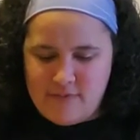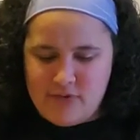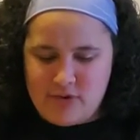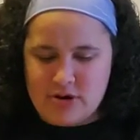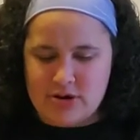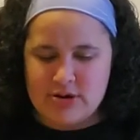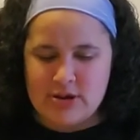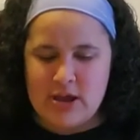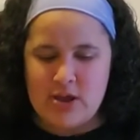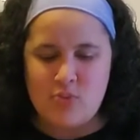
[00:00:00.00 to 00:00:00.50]
You
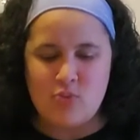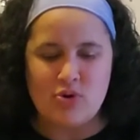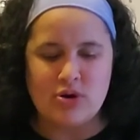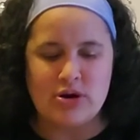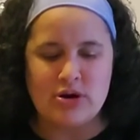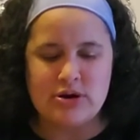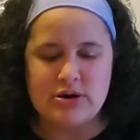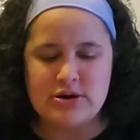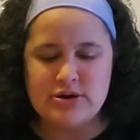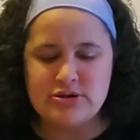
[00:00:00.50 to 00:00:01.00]
could have got one
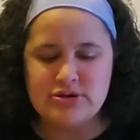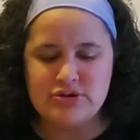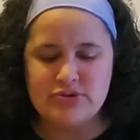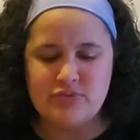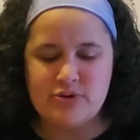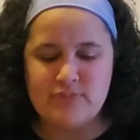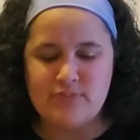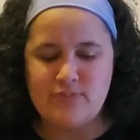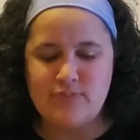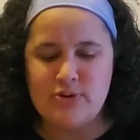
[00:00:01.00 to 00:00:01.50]
of these
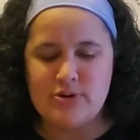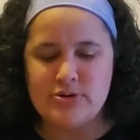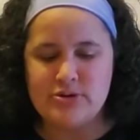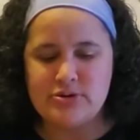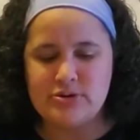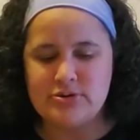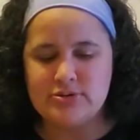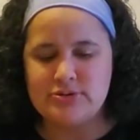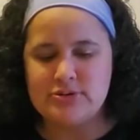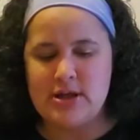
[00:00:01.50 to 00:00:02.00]
three
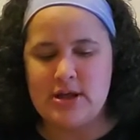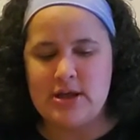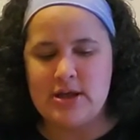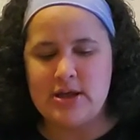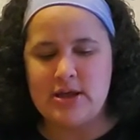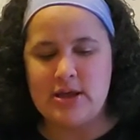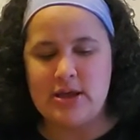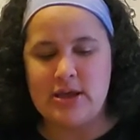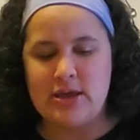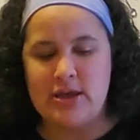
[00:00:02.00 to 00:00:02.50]
pictures,
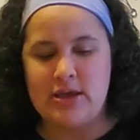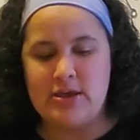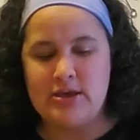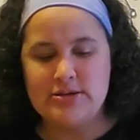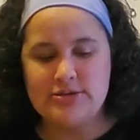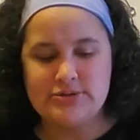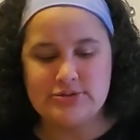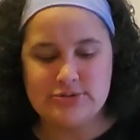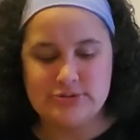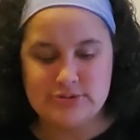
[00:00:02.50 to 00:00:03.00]
I
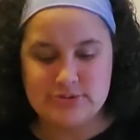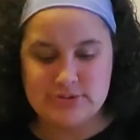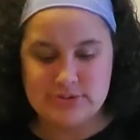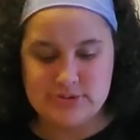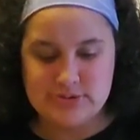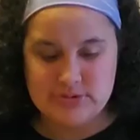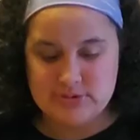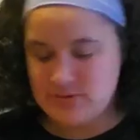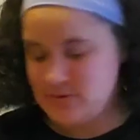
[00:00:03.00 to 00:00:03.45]
guess.